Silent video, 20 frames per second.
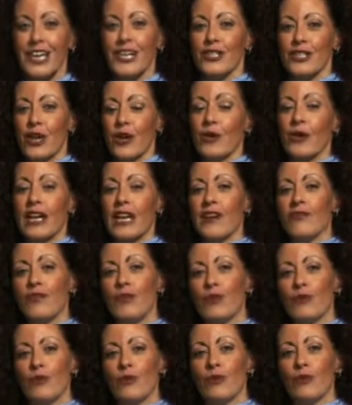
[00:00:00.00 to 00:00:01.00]
So if
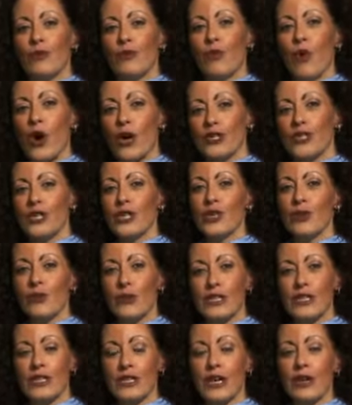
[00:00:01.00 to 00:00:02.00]
you walk to your
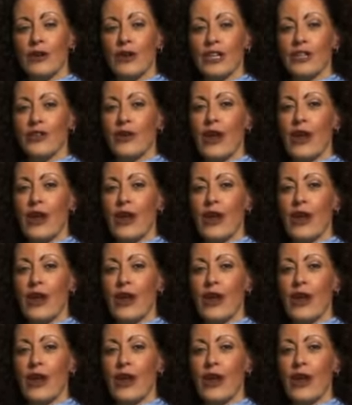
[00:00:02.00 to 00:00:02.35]
window and